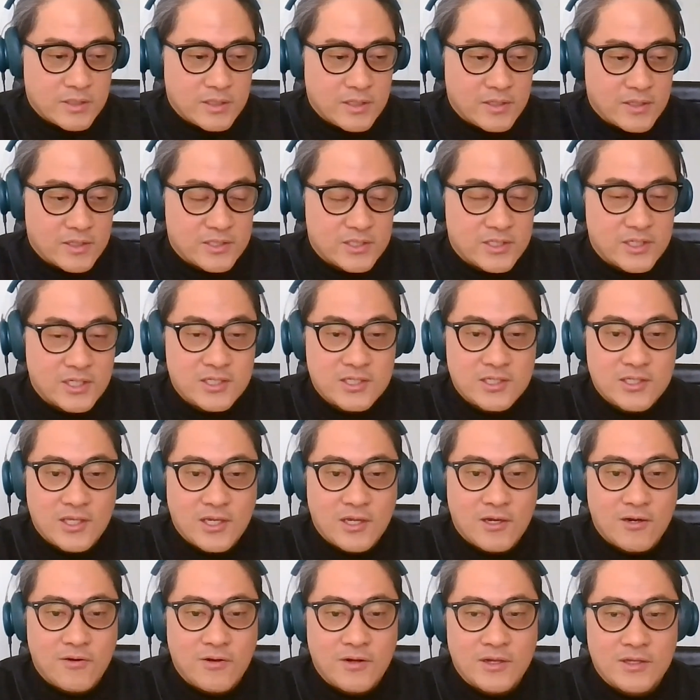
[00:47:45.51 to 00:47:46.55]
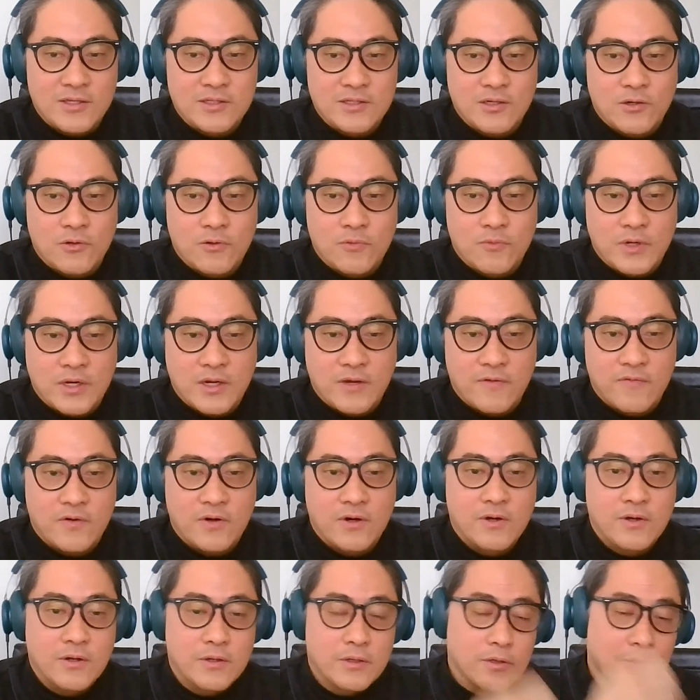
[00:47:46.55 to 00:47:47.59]
either sits there or
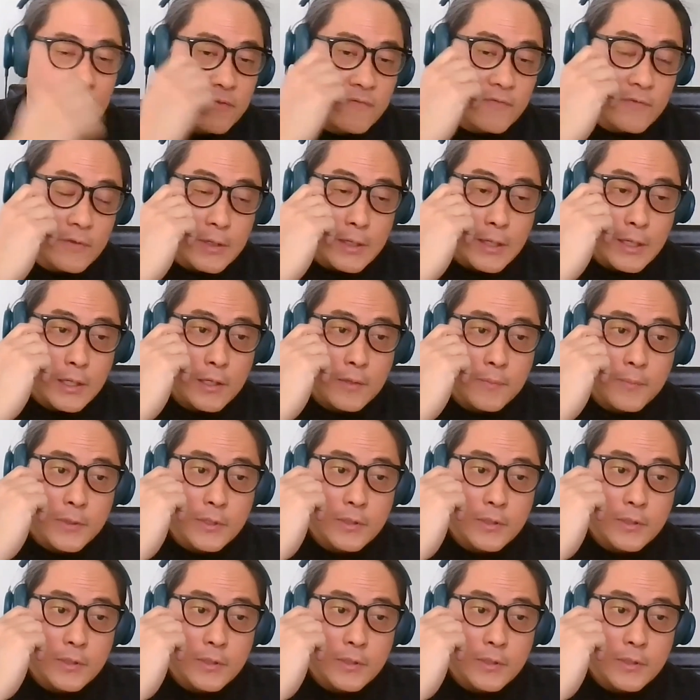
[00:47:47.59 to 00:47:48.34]
whatever, if you like.